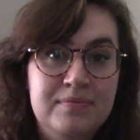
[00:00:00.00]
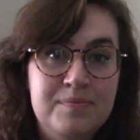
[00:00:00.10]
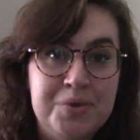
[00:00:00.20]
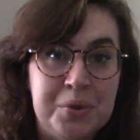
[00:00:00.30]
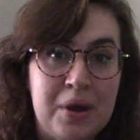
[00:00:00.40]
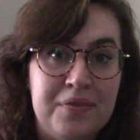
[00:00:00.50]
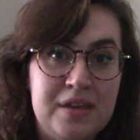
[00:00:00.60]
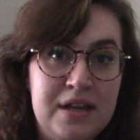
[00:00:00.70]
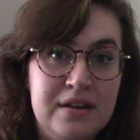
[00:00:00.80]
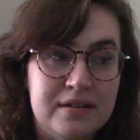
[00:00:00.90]
throughout the
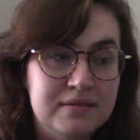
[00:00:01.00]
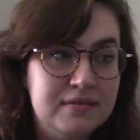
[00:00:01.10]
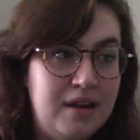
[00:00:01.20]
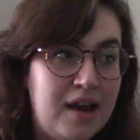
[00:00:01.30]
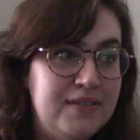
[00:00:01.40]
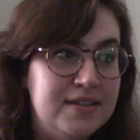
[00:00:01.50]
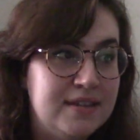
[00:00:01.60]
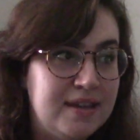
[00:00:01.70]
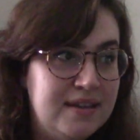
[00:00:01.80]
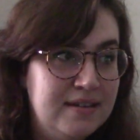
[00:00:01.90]
year.
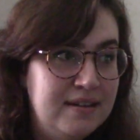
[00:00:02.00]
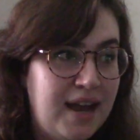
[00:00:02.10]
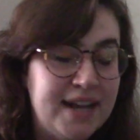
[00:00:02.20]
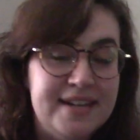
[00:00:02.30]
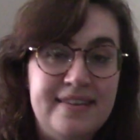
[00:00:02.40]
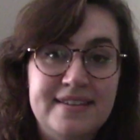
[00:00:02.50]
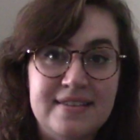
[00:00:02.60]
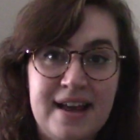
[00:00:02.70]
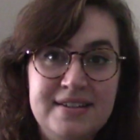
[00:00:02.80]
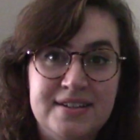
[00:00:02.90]
Obviously, I did this
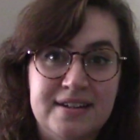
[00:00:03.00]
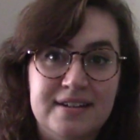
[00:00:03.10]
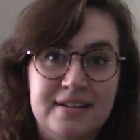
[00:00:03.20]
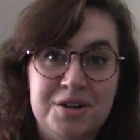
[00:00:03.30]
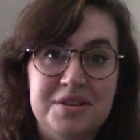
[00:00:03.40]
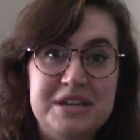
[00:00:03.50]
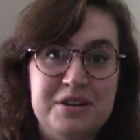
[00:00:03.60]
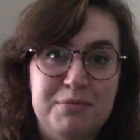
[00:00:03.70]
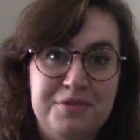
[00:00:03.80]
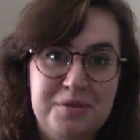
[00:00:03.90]
last year, or the
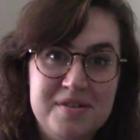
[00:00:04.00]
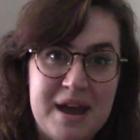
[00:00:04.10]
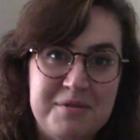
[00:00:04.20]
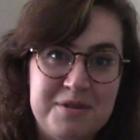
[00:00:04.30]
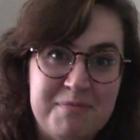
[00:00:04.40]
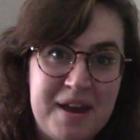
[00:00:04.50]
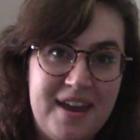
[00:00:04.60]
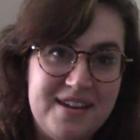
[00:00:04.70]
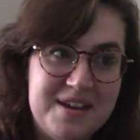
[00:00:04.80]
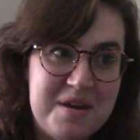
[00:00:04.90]
year before that, with
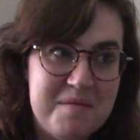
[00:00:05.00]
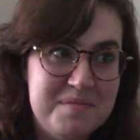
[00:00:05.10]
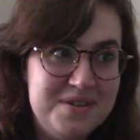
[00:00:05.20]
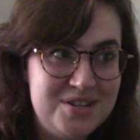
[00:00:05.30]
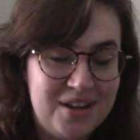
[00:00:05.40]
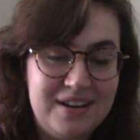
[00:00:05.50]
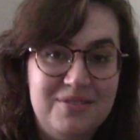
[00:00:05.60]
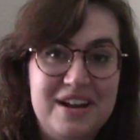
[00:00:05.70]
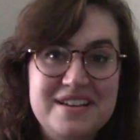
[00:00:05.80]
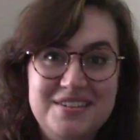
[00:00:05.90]
my dotted
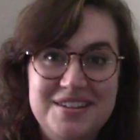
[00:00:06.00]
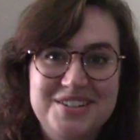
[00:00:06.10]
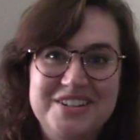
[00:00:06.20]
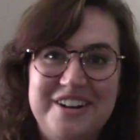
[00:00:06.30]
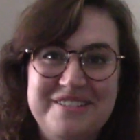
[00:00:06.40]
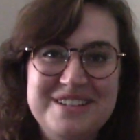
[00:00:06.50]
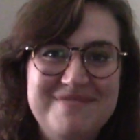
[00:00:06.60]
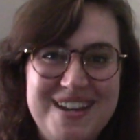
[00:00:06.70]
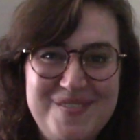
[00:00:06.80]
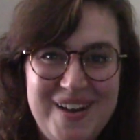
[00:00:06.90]
rays shawl with
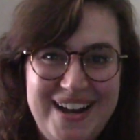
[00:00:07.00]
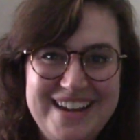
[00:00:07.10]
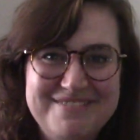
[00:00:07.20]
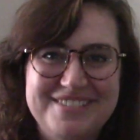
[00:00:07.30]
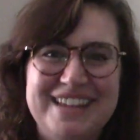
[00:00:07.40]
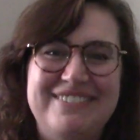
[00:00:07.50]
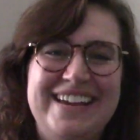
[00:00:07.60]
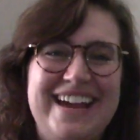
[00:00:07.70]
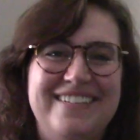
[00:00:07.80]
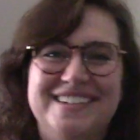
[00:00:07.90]
my pineapple
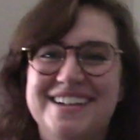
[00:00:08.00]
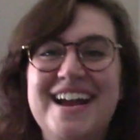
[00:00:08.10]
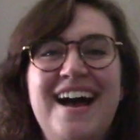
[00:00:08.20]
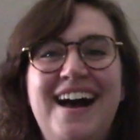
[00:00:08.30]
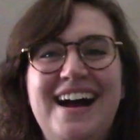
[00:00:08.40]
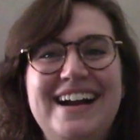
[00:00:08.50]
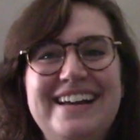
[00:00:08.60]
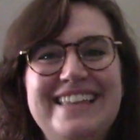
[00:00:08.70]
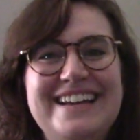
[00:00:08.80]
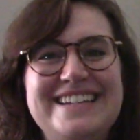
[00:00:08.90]
lemon calendar. I
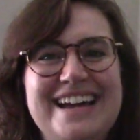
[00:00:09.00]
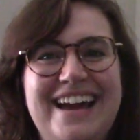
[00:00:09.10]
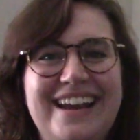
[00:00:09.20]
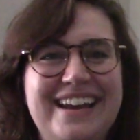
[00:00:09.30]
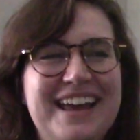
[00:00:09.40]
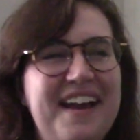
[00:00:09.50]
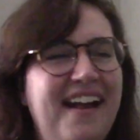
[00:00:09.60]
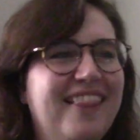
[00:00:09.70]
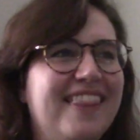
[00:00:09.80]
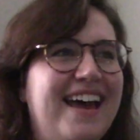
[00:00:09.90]
got that done
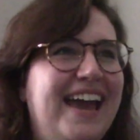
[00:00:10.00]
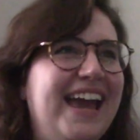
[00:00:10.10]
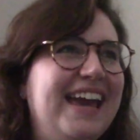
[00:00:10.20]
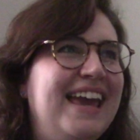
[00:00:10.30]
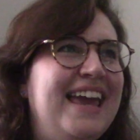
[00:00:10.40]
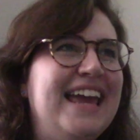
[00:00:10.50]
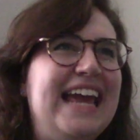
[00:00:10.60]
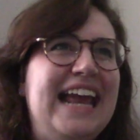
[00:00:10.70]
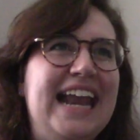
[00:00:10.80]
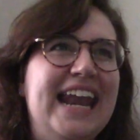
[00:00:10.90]
like
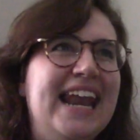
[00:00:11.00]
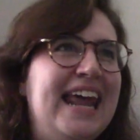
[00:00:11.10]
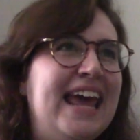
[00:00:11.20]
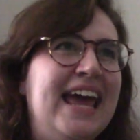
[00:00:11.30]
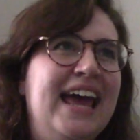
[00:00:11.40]
in